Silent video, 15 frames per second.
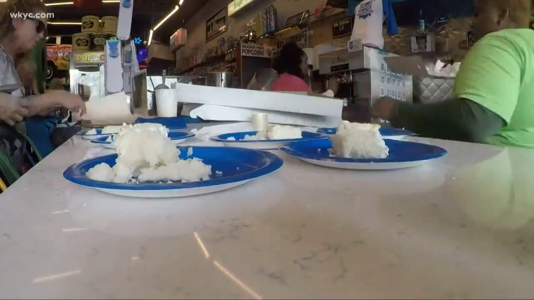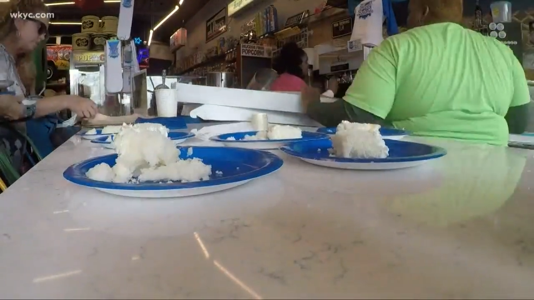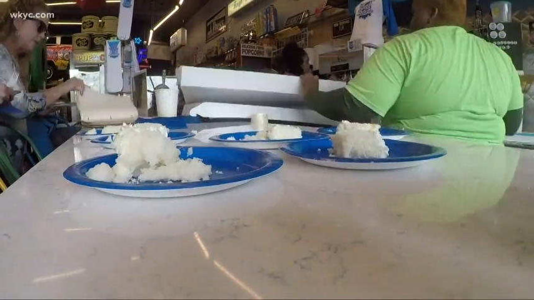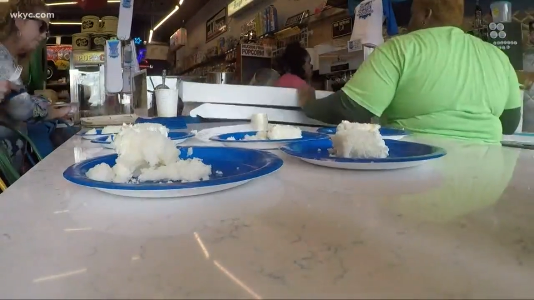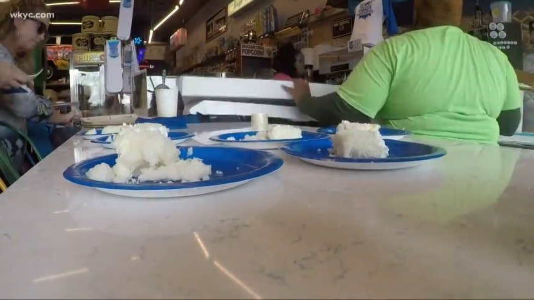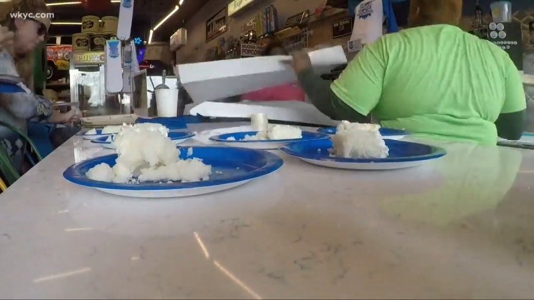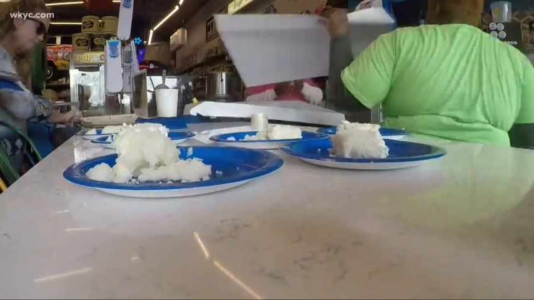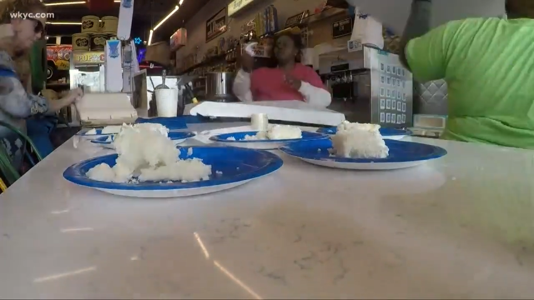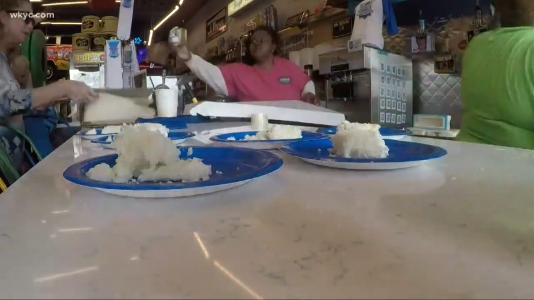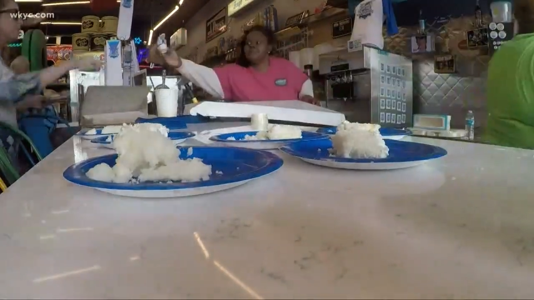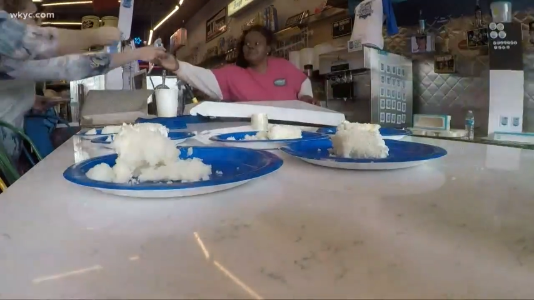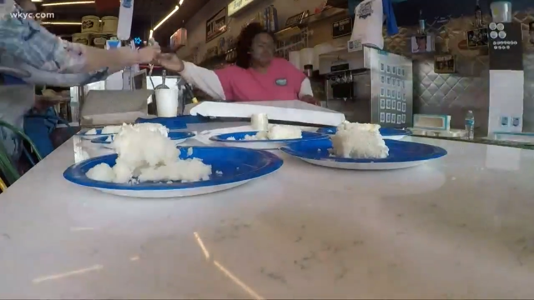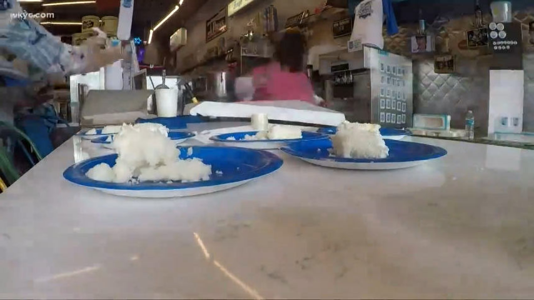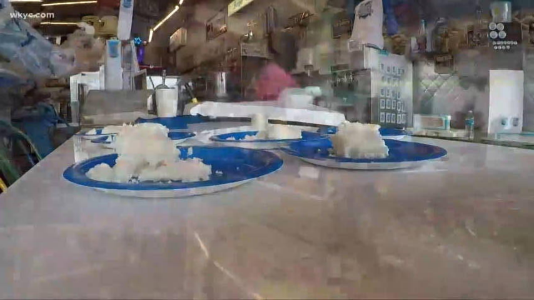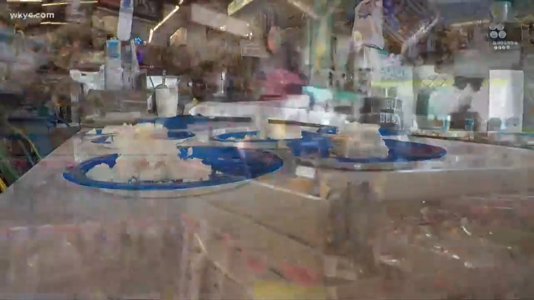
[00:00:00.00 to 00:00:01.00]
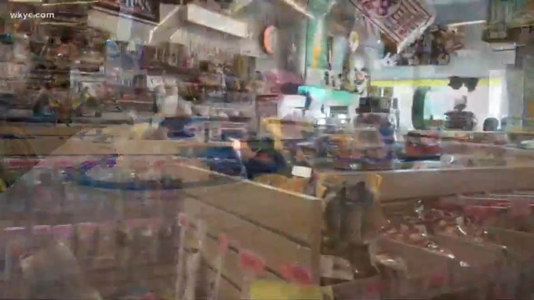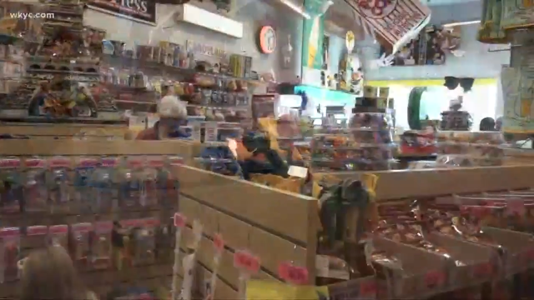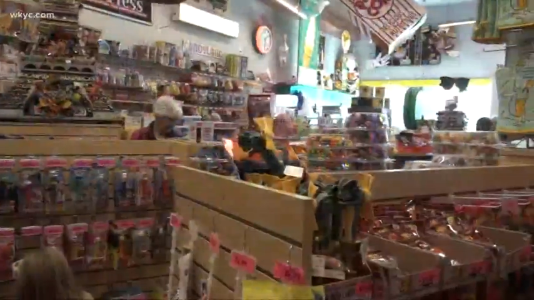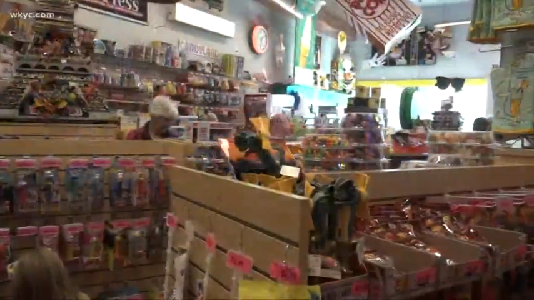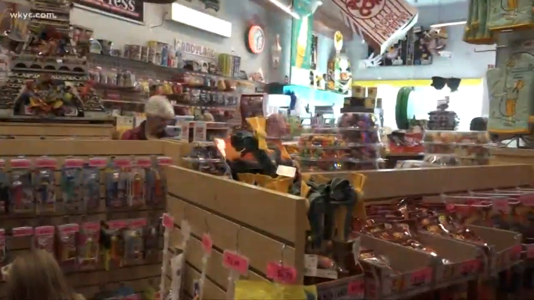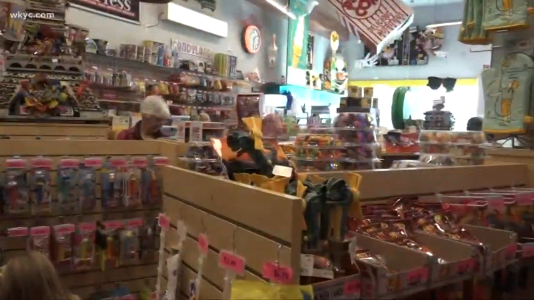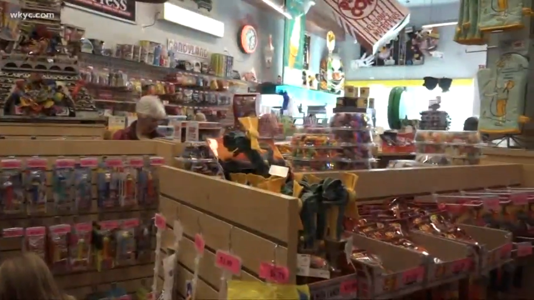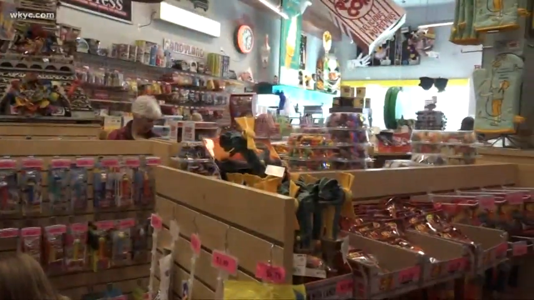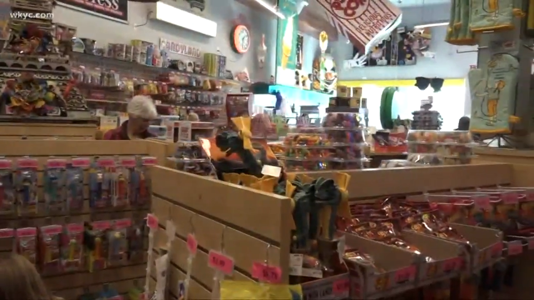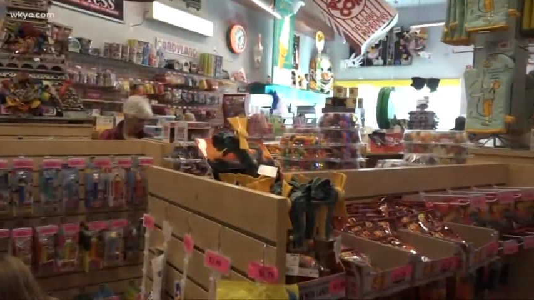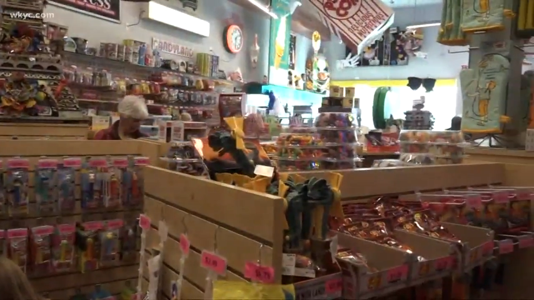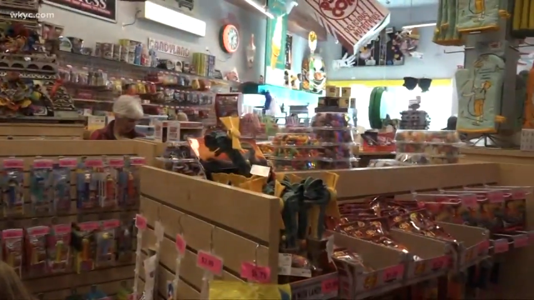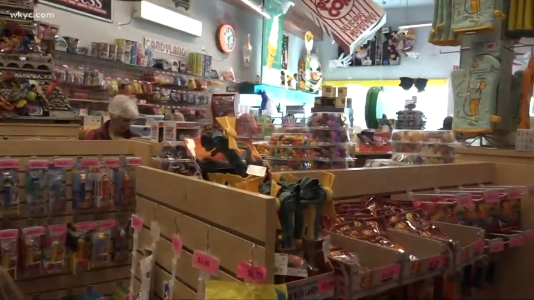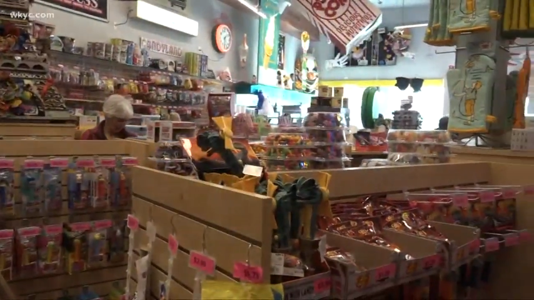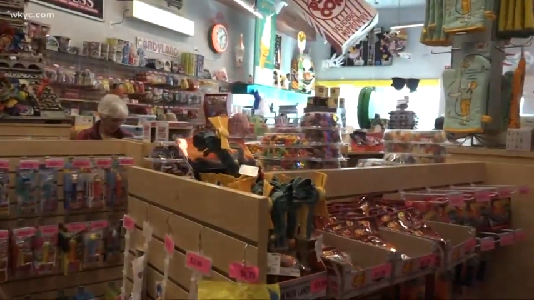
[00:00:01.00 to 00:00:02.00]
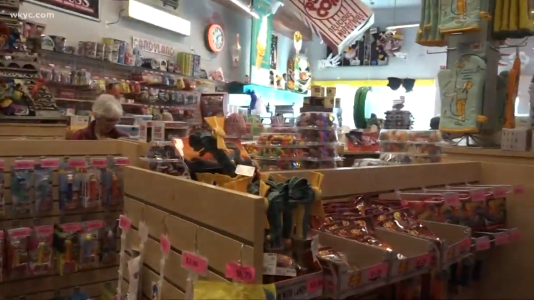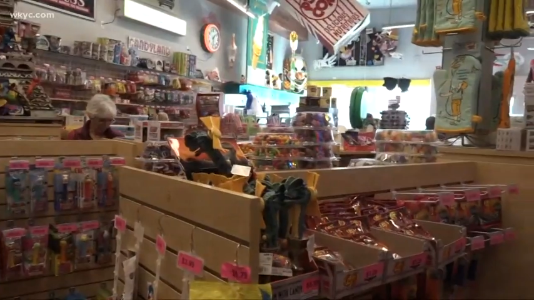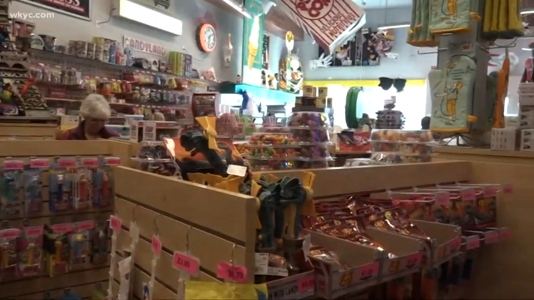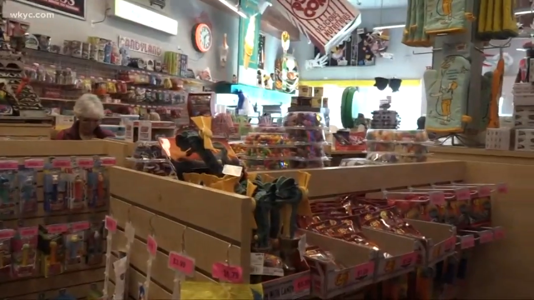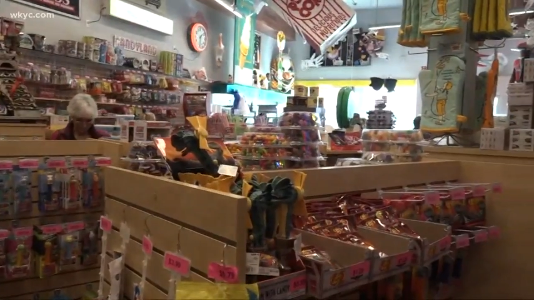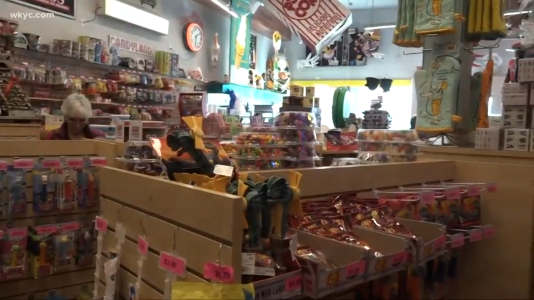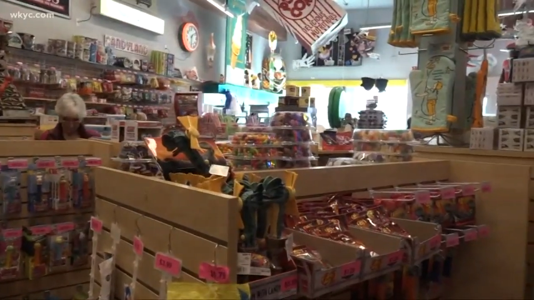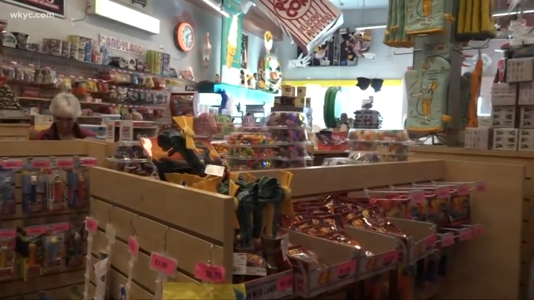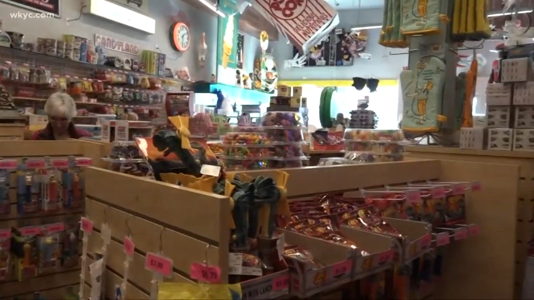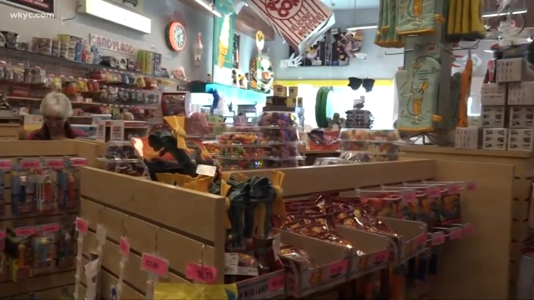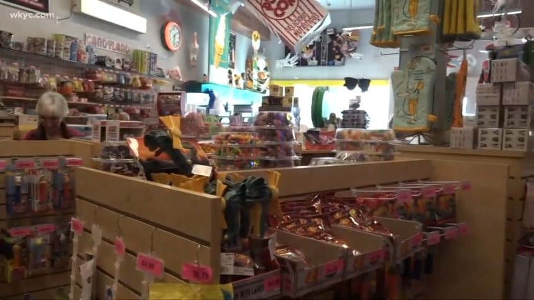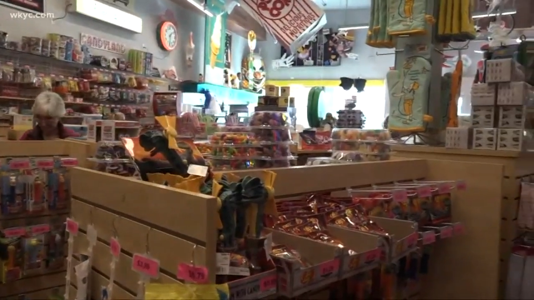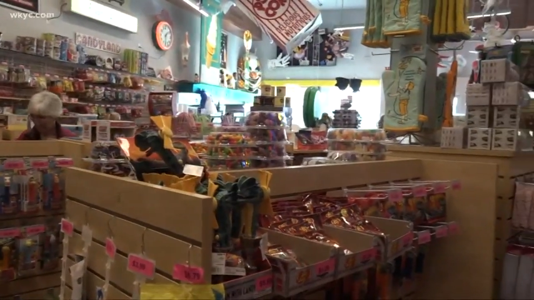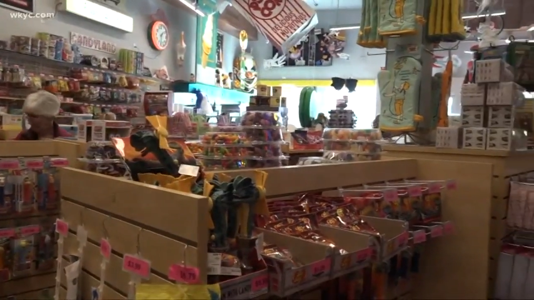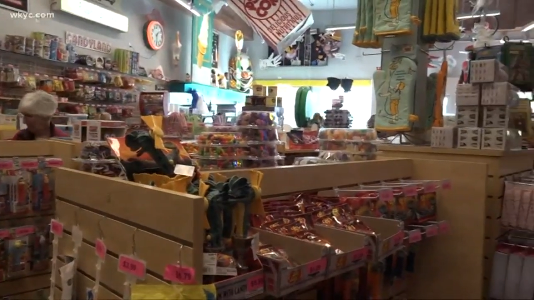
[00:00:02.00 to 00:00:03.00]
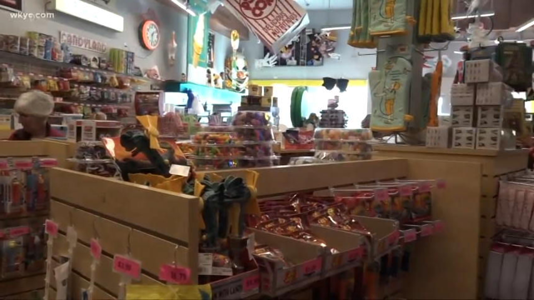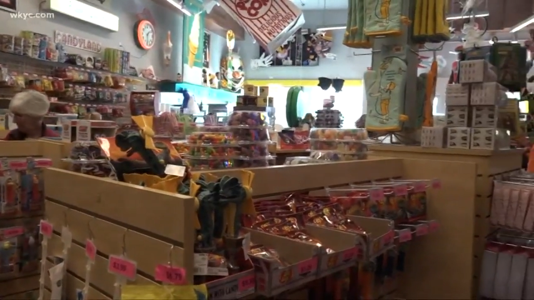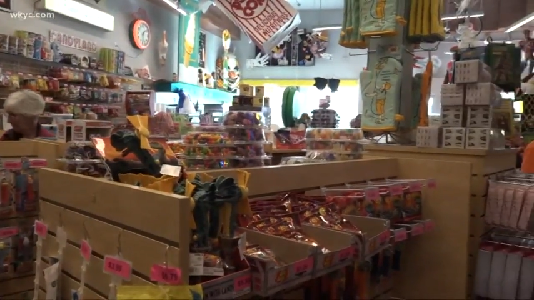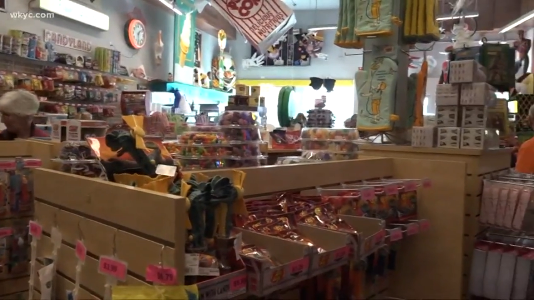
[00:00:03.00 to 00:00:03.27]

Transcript: No face is visible, so there are no lips to read.